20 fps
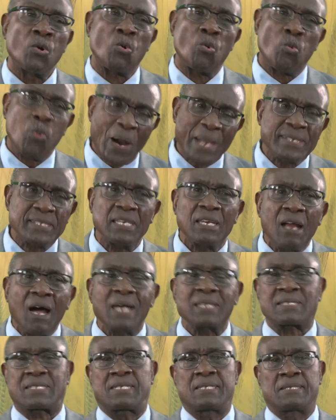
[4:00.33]
quite a
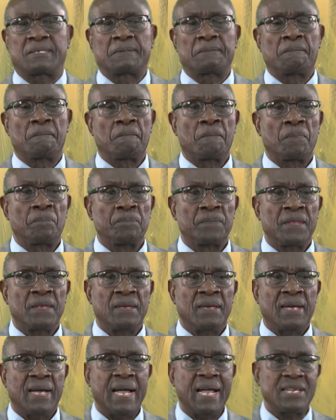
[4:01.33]
lot
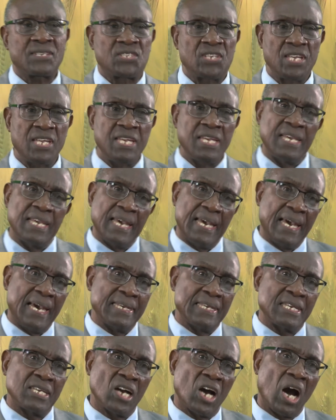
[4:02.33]
as he
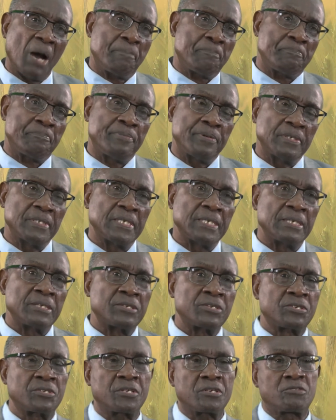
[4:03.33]
headed up
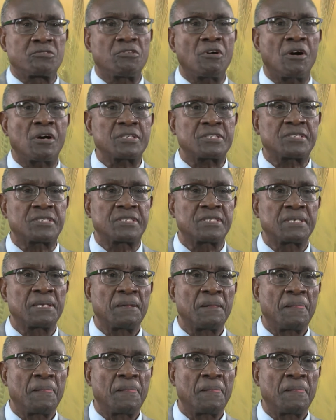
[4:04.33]
to the cross.